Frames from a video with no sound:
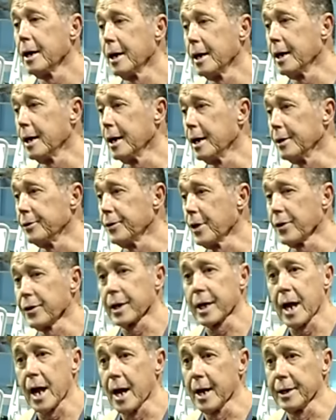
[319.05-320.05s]
Uh,
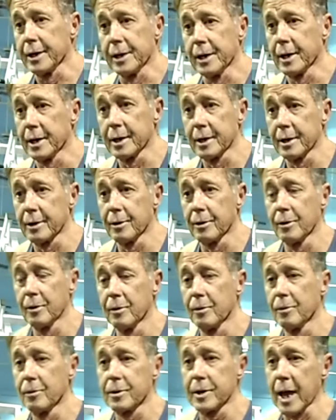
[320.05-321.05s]
another guy
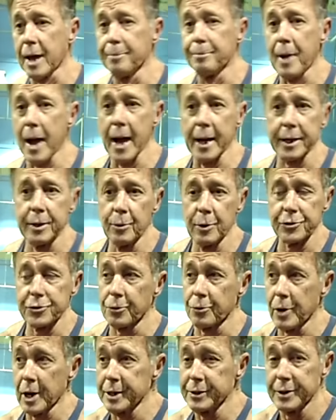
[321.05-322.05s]
came back. He
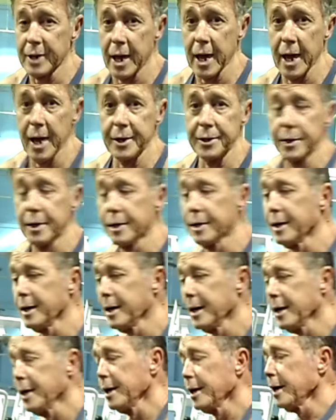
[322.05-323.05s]
wasn't right in the head.
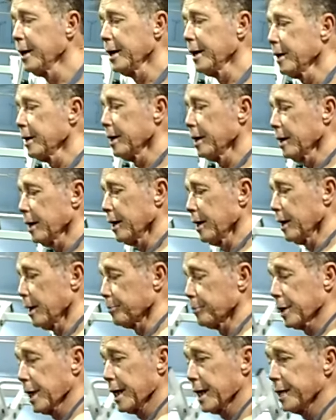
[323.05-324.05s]

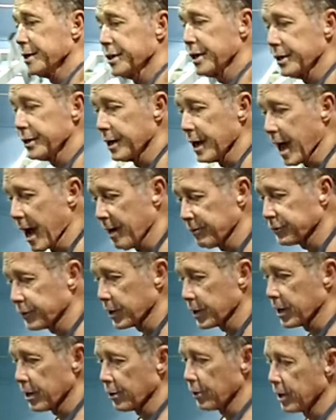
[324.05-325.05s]
I'm glad I didn't have
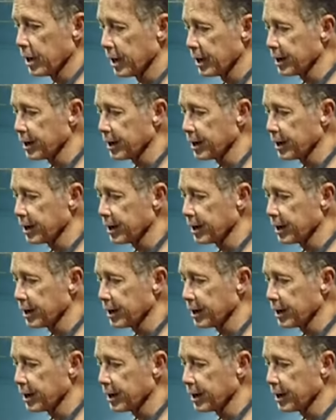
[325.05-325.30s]
to go.